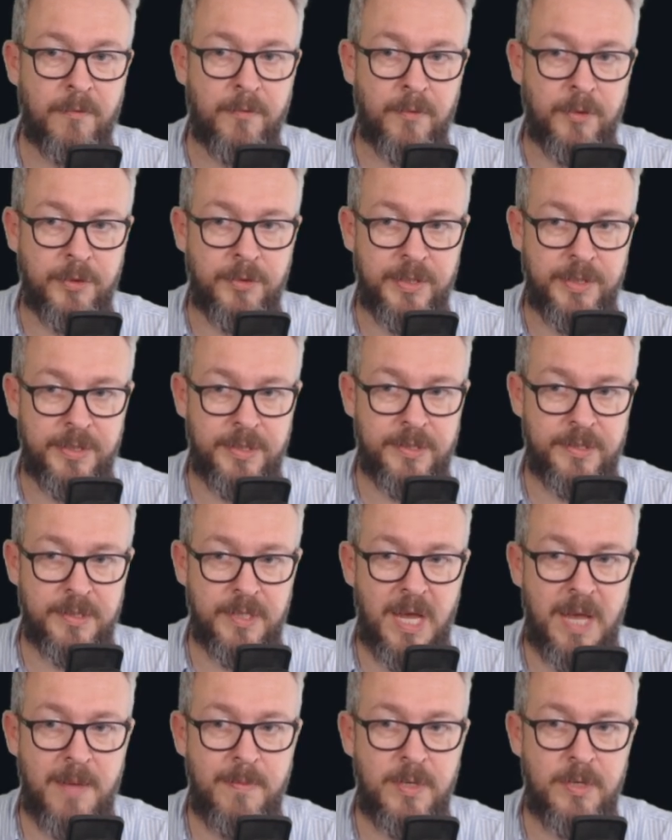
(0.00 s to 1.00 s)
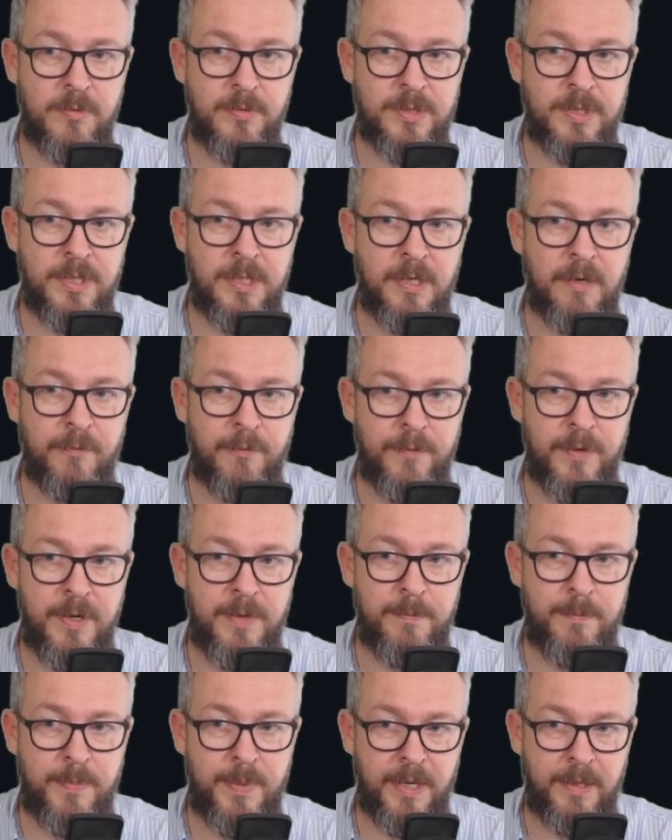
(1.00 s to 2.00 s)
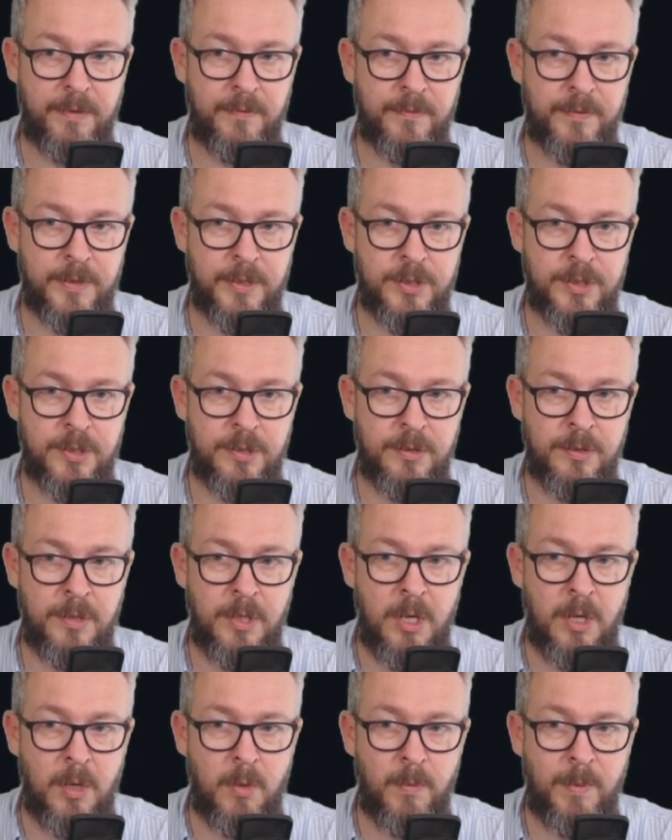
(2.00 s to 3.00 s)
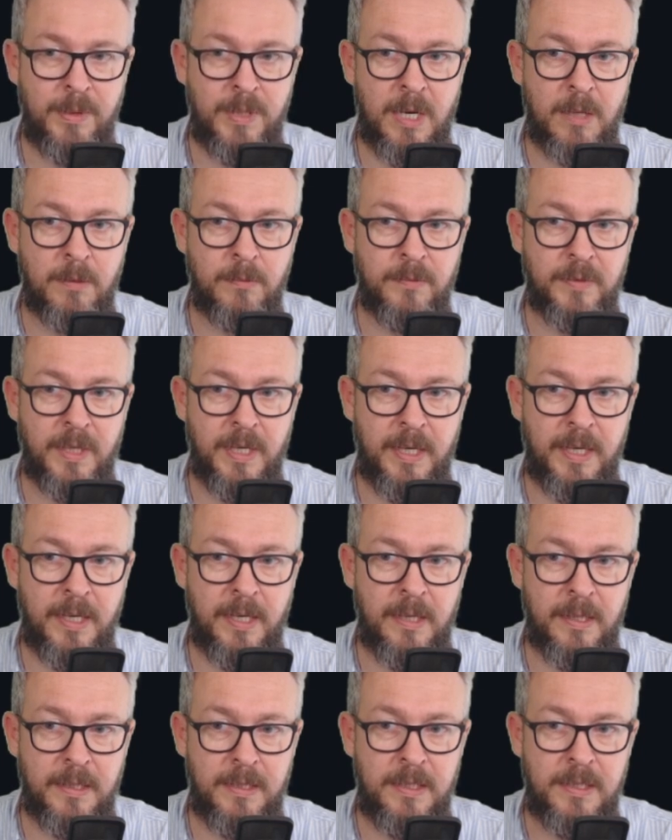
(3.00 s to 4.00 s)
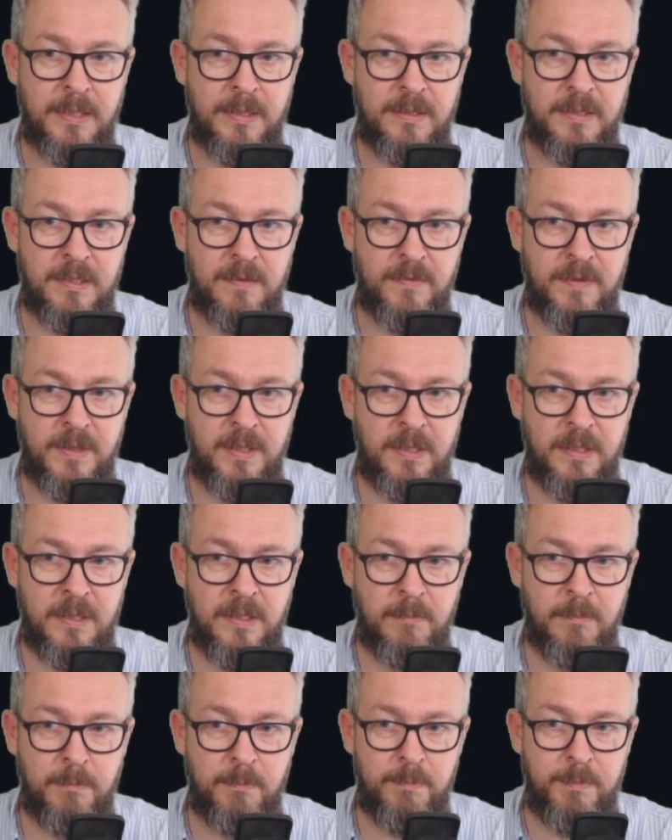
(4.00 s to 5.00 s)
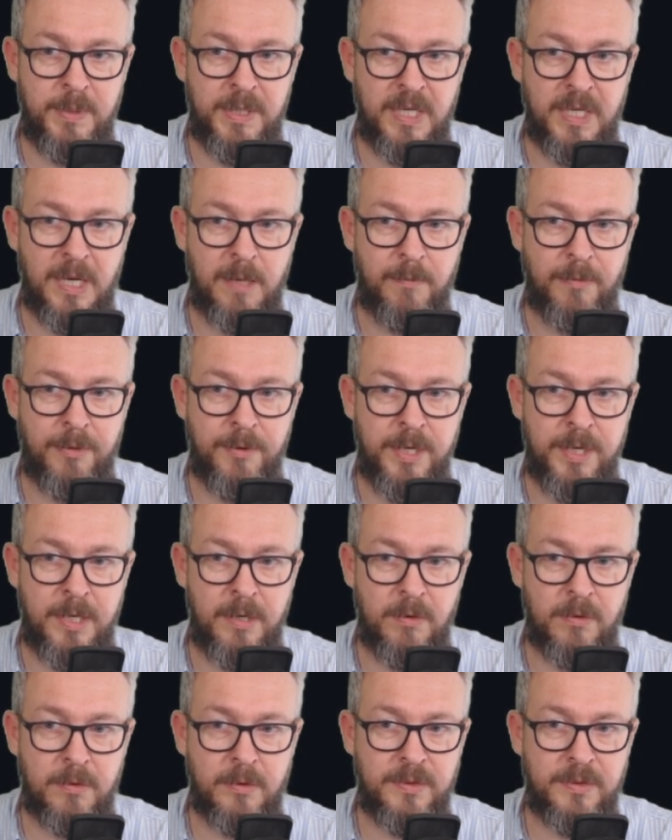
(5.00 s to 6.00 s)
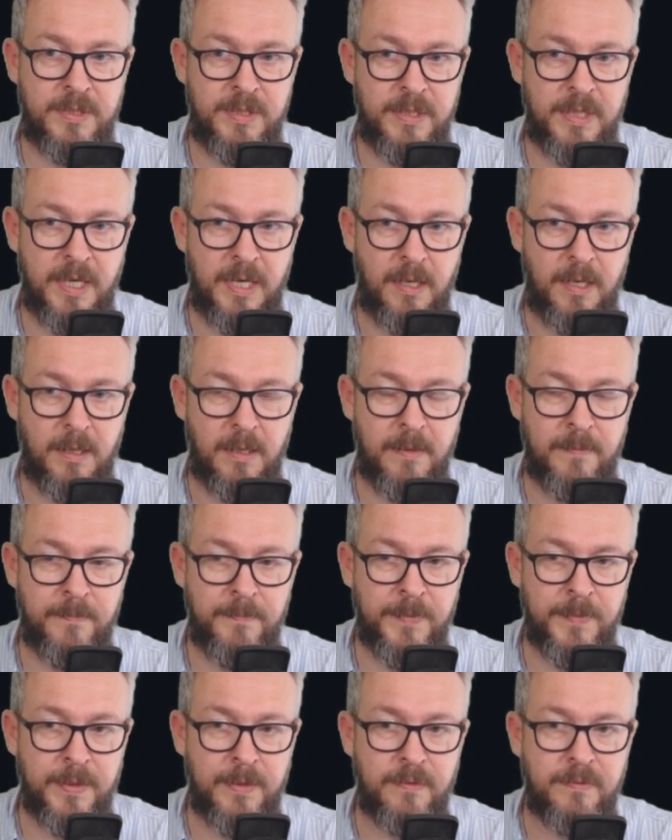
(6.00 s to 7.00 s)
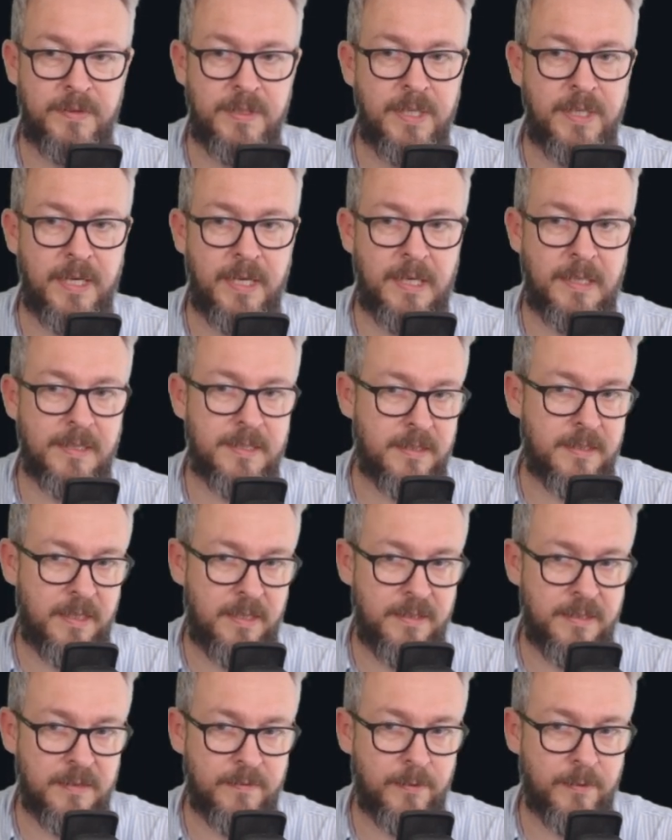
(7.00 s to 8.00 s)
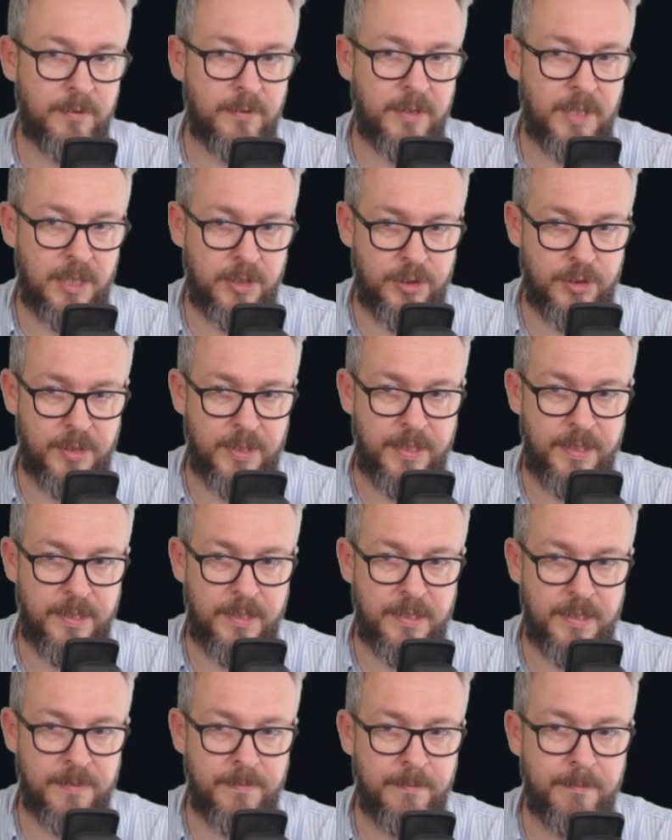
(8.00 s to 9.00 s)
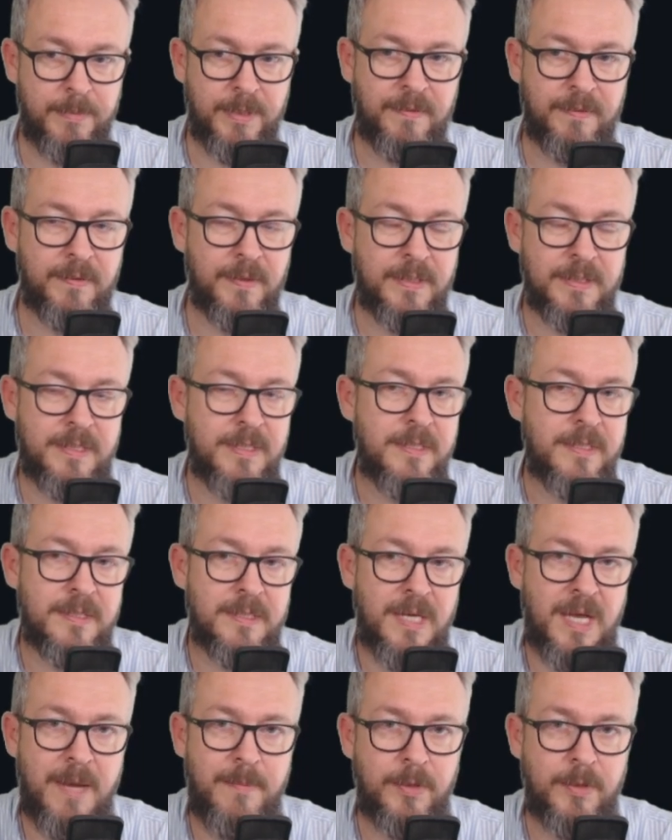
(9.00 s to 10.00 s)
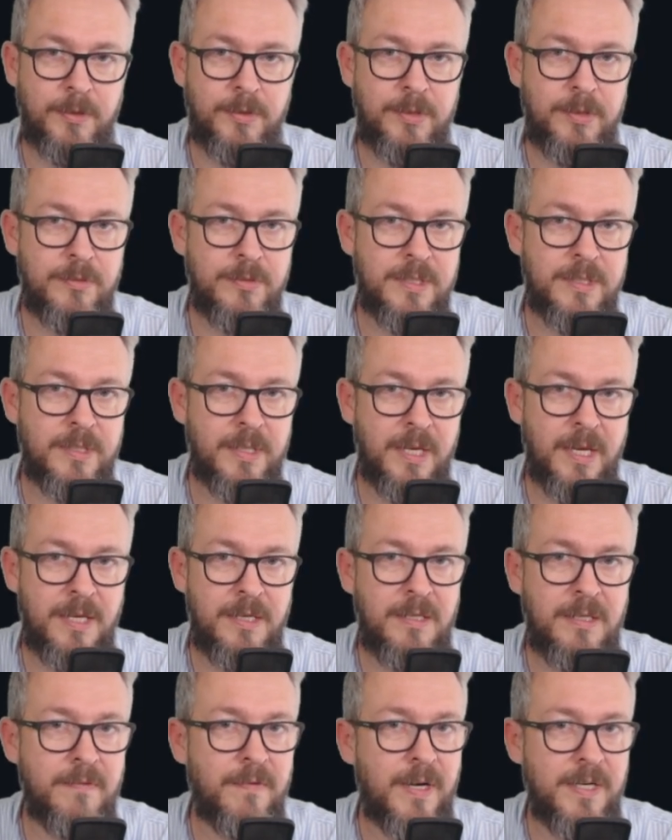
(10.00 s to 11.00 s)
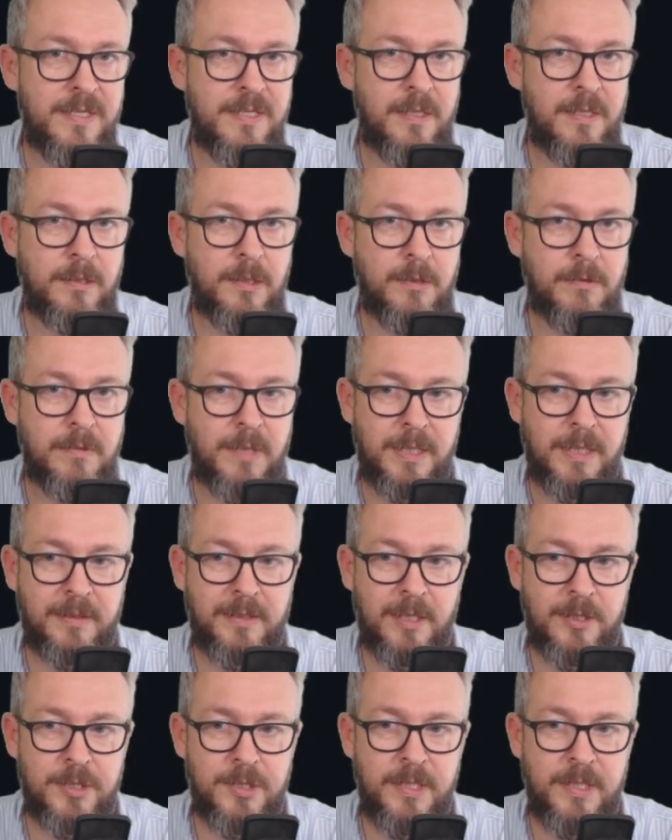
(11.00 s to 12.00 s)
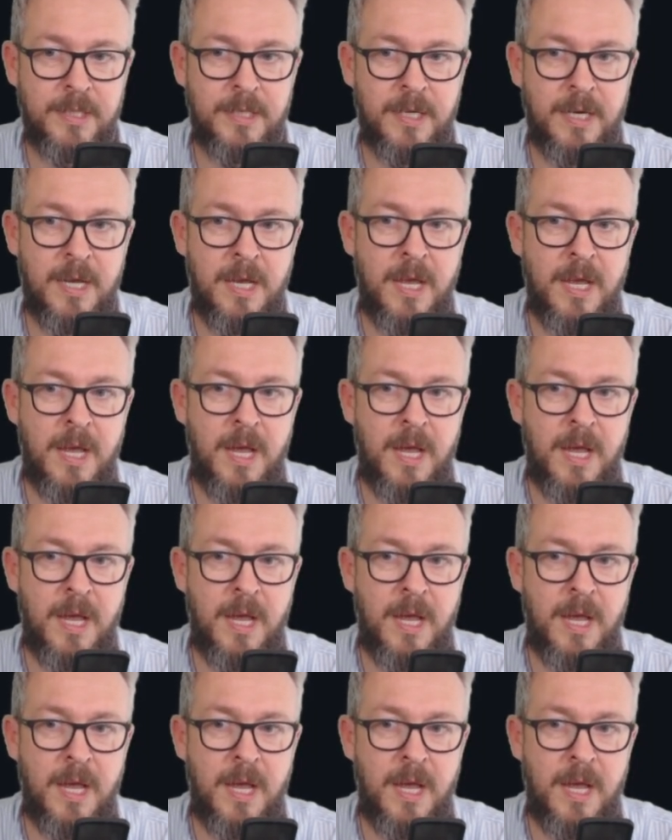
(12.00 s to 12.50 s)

For this I'm using FreePad version without L E T V, P M three or T L. T L stands for TouchLink, but since I'm not using any devices that require TouchLink,